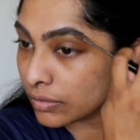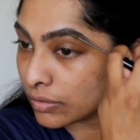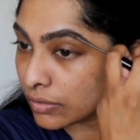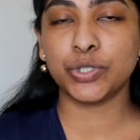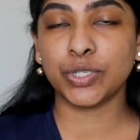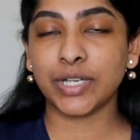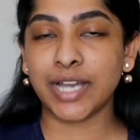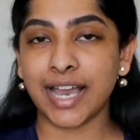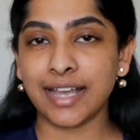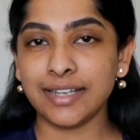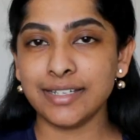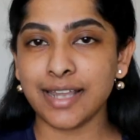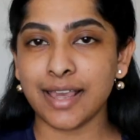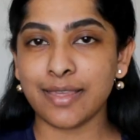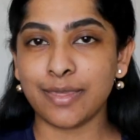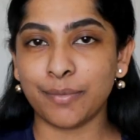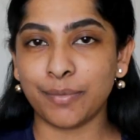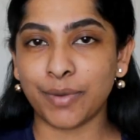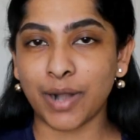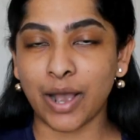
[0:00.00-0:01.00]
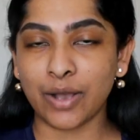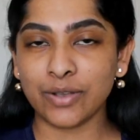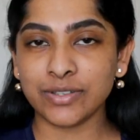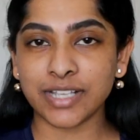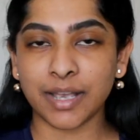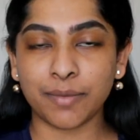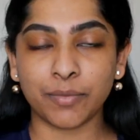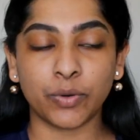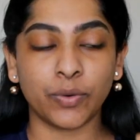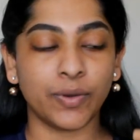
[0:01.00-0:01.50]
To cut the
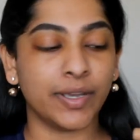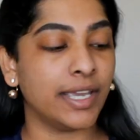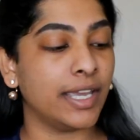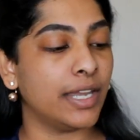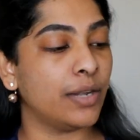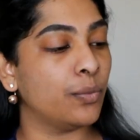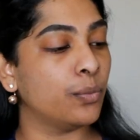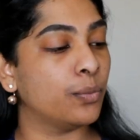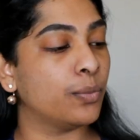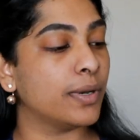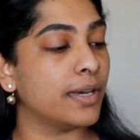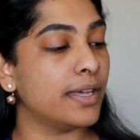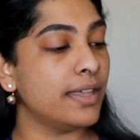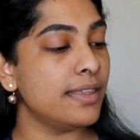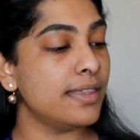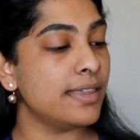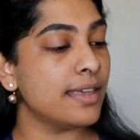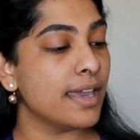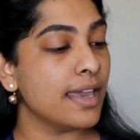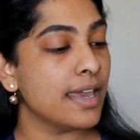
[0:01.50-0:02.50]
brows, I'm going in with